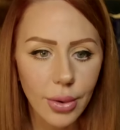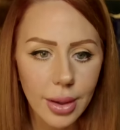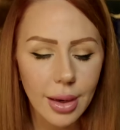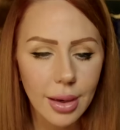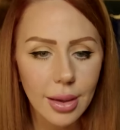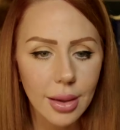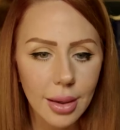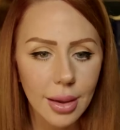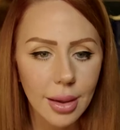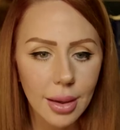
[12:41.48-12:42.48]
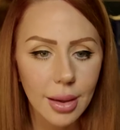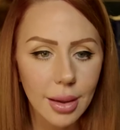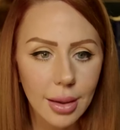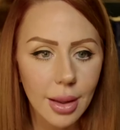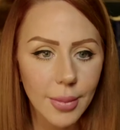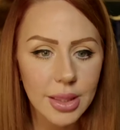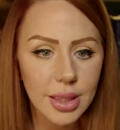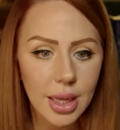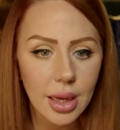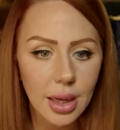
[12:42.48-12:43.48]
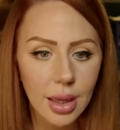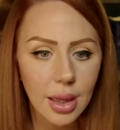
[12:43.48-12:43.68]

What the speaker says: on, let me see,